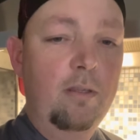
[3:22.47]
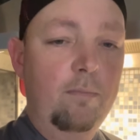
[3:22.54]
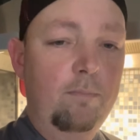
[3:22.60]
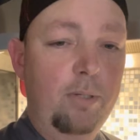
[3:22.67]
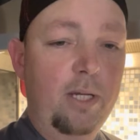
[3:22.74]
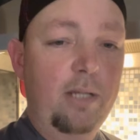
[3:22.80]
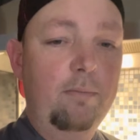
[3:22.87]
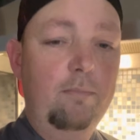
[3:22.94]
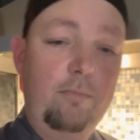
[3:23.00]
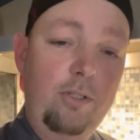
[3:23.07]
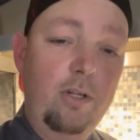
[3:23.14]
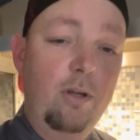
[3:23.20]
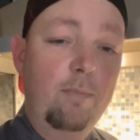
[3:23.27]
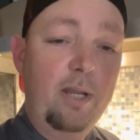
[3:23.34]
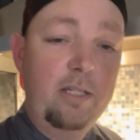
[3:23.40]
But
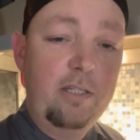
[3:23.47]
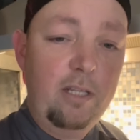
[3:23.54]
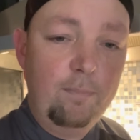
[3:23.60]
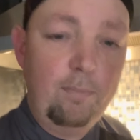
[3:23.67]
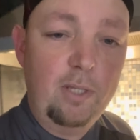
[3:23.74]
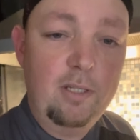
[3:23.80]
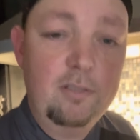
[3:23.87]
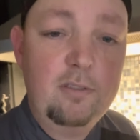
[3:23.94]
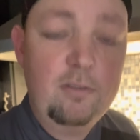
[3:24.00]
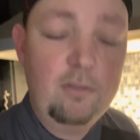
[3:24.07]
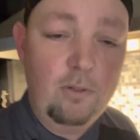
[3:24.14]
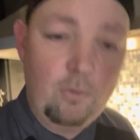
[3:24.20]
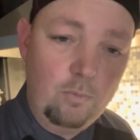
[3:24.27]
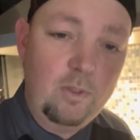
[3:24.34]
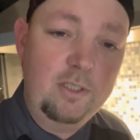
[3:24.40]
my tip is,
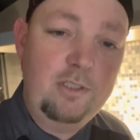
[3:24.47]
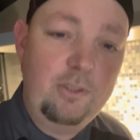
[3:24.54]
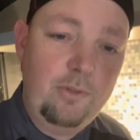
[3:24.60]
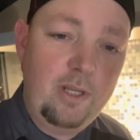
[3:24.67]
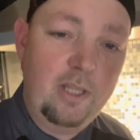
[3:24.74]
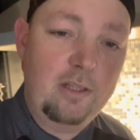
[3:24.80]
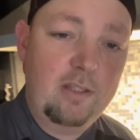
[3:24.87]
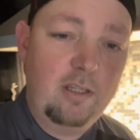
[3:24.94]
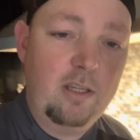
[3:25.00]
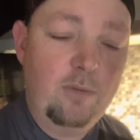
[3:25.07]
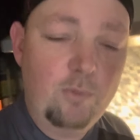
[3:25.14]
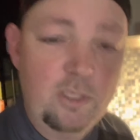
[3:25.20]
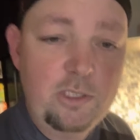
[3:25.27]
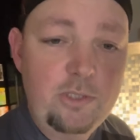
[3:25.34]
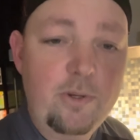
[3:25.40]
once you
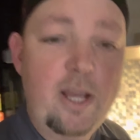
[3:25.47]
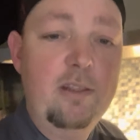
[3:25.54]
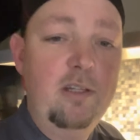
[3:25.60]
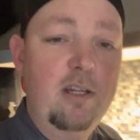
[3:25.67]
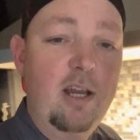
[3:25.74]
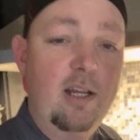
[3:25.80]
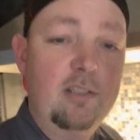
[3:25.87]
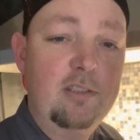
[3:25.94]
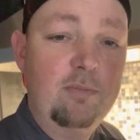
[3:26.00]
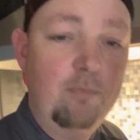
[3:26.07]
add the nuts,